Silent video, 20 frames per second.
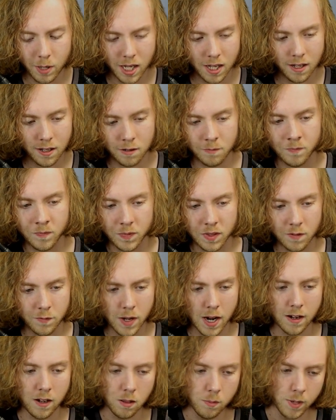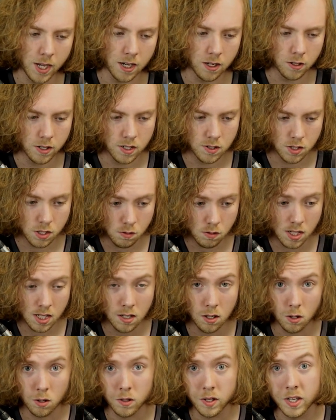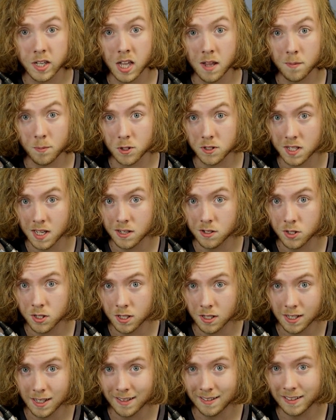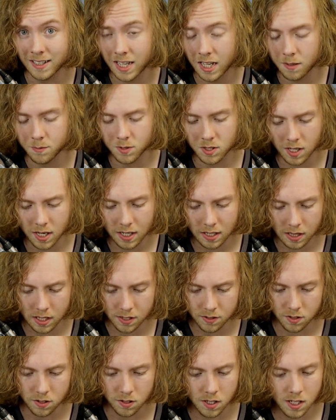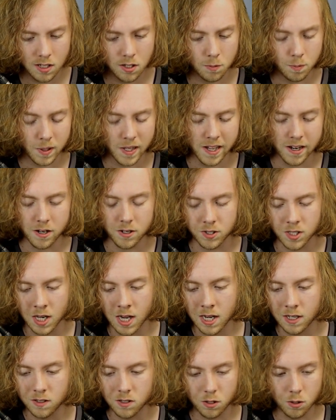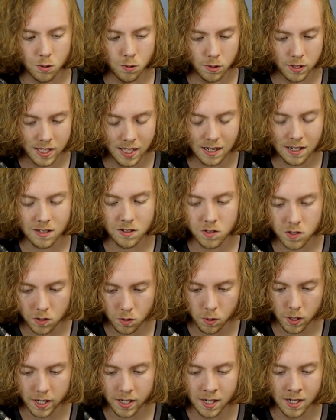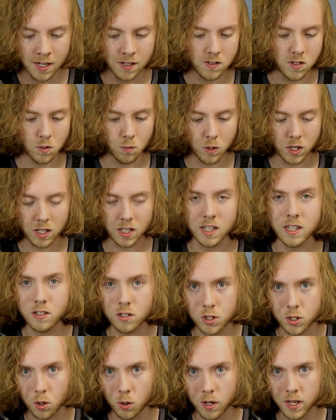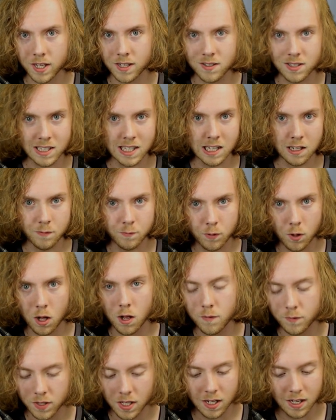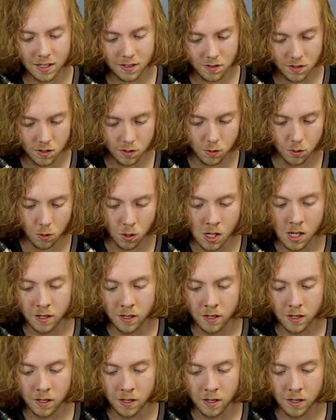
And the fact of the matter is, you need early game retention in games like this. You need your players to get into it, to really enjoy it, to get involved in it, to,